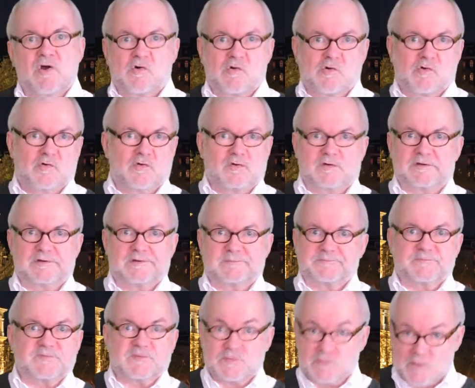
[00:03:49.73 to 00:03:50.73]
or
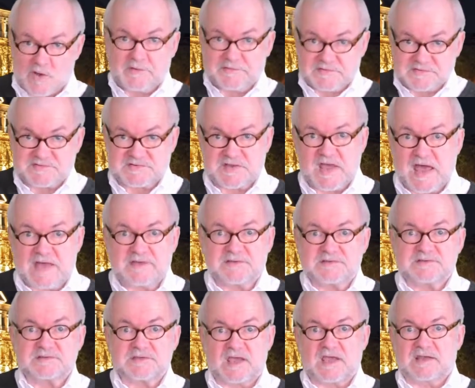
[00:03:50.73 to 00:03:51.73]
to
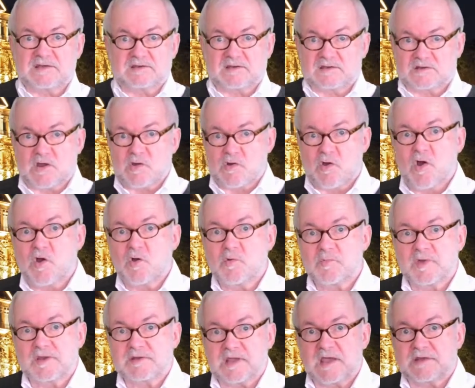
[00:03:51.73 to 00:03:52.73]
understand and go
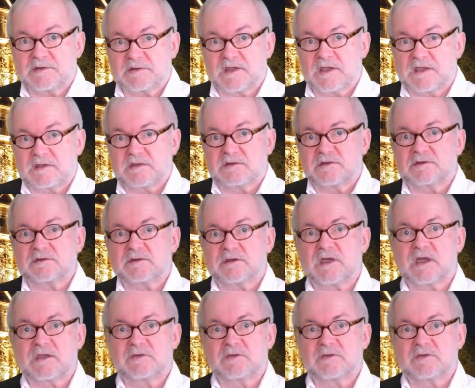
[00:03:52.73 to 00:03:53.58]
home and